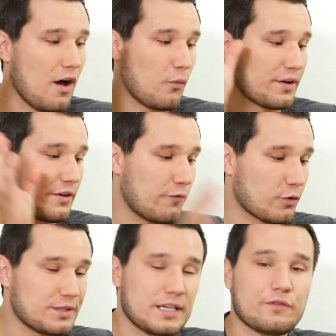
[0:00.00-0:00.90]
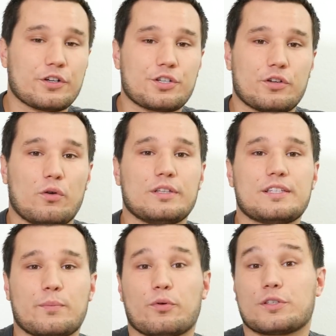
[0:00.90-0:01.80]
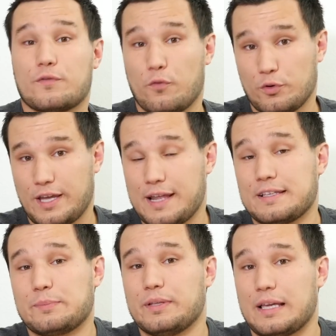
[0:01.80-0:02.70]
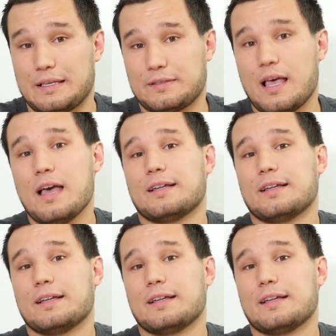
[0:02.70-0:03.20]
where the 14 version only supports 4K displays.